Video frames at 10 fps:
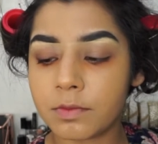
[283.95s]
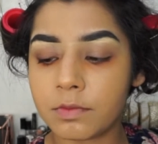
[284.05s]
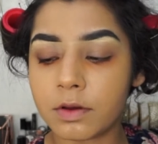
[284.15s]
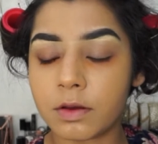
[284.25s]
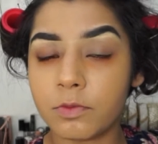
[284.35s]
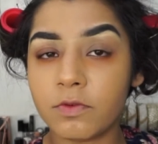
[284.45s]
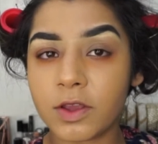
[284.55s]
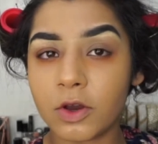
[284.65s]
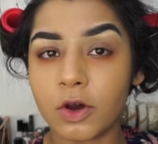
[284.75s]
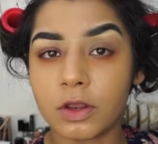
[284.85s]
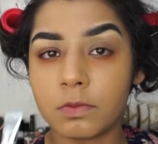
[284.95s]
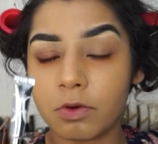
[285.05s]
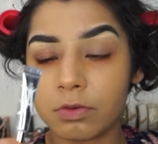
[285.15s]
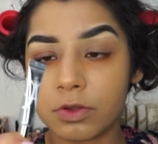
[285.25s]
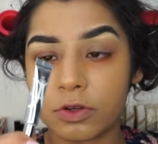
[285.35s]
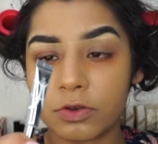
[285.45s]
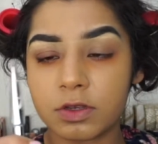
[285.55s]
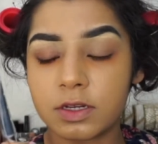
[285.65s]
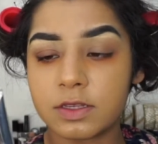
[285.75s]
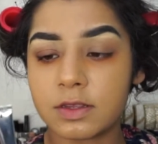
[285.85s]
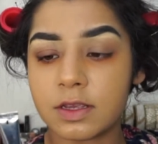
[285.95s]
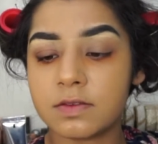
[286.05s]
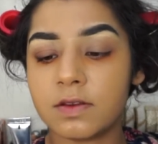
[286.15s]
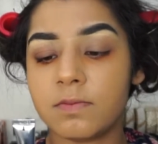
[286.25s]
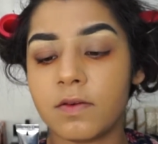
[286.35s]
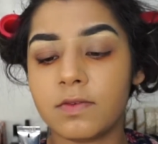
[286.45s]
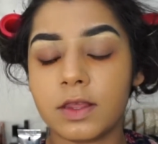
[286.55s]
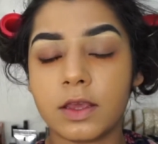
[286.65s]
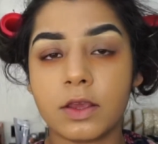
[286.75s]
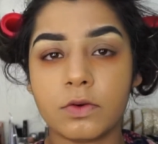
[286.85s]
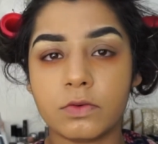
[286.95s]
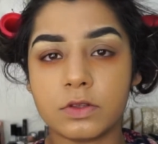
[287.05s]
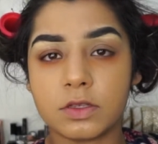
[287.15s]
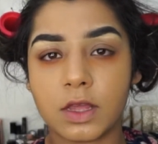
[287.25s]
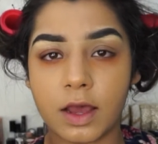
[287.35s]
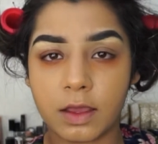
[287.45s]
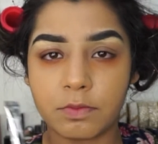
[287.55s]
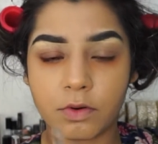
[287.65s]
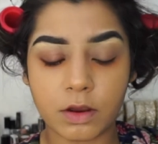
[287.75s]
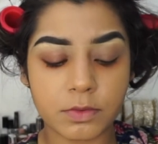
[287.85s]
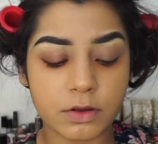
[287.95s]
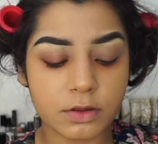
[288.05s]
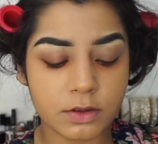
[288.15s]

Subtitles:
But moving on, I'm going to use Anastasia Beverly Hills eye primer.